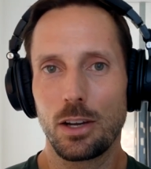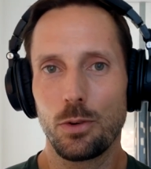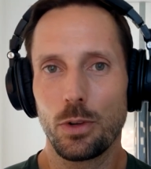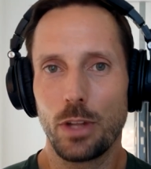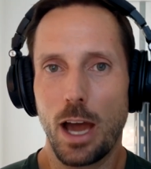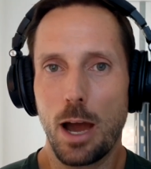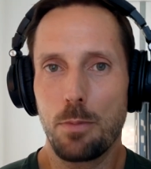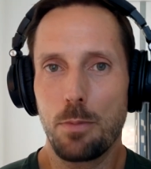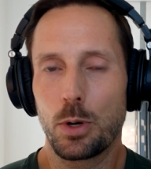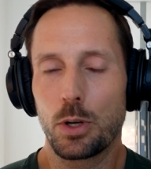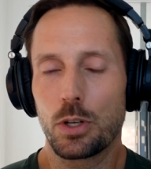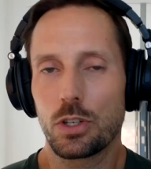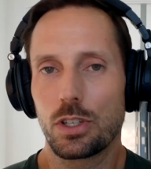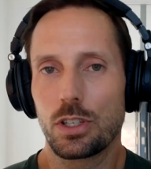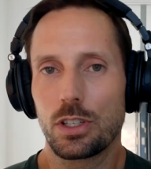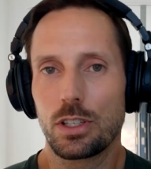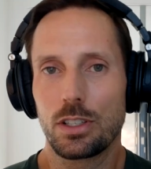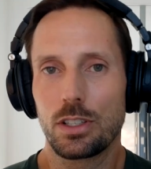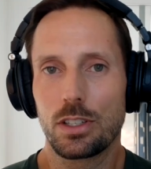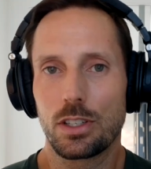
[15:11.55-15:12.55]
well, that
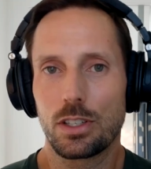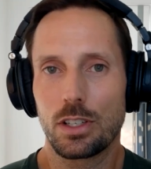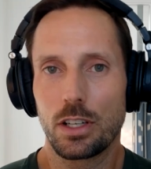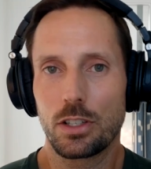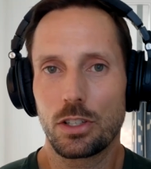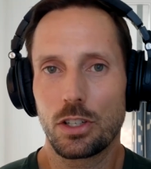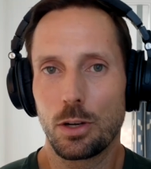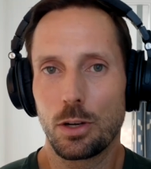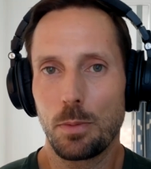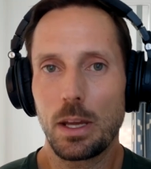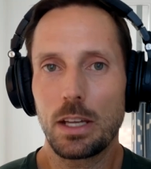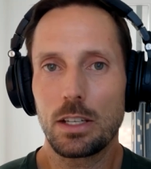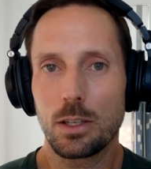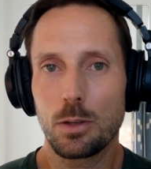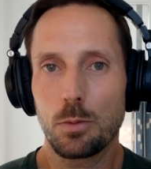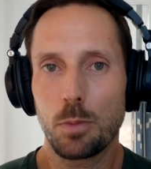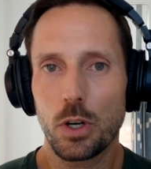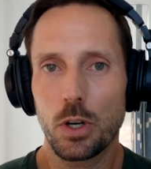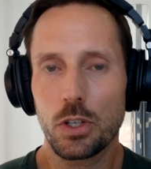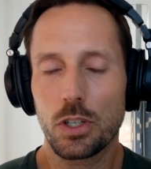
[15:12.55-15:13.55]
person is such an
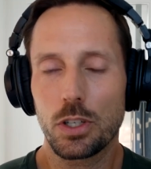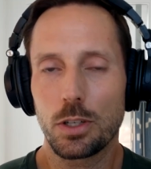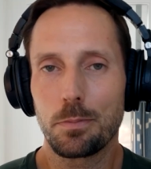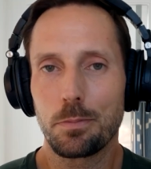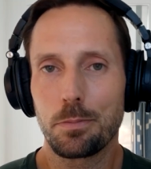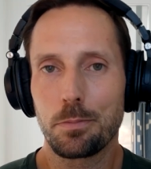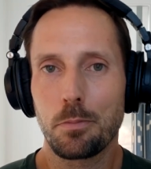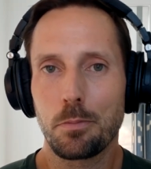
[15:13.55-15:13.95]
amazing person.